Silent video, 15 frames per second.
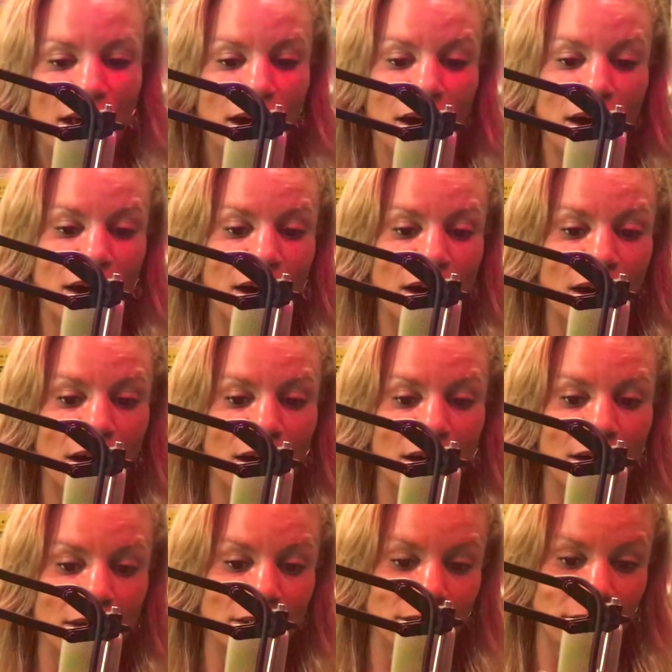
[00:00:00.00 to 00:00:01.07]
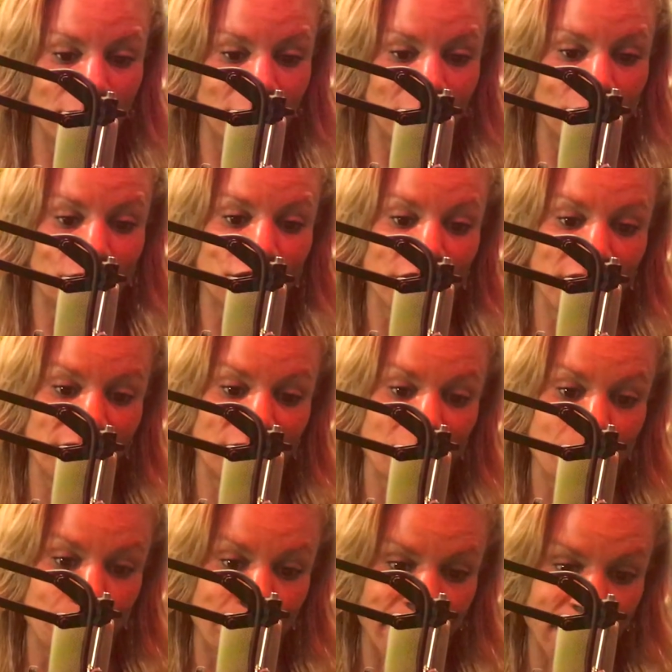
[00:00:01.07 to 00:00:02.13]
for
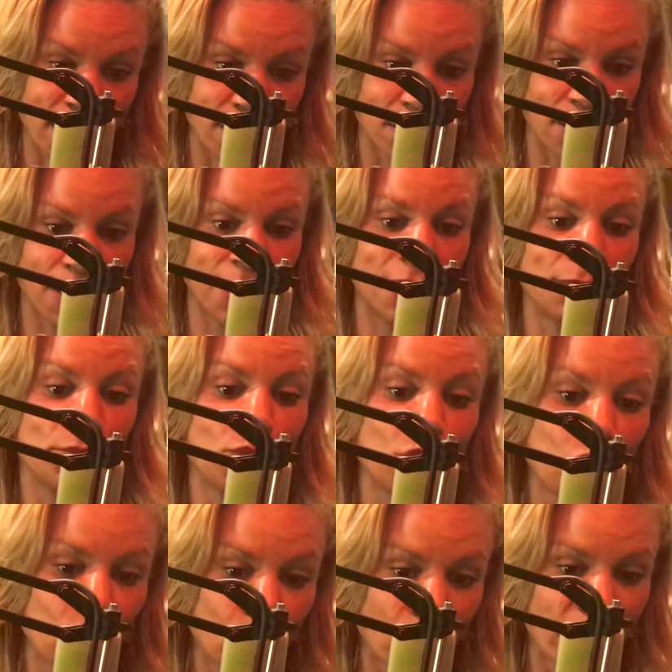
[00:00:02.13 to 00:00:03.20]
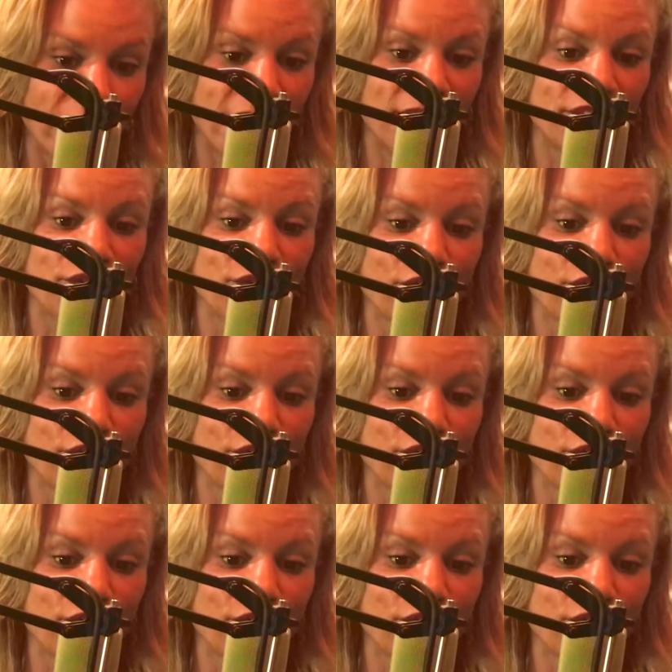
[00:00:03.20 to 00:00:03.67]
even better and more and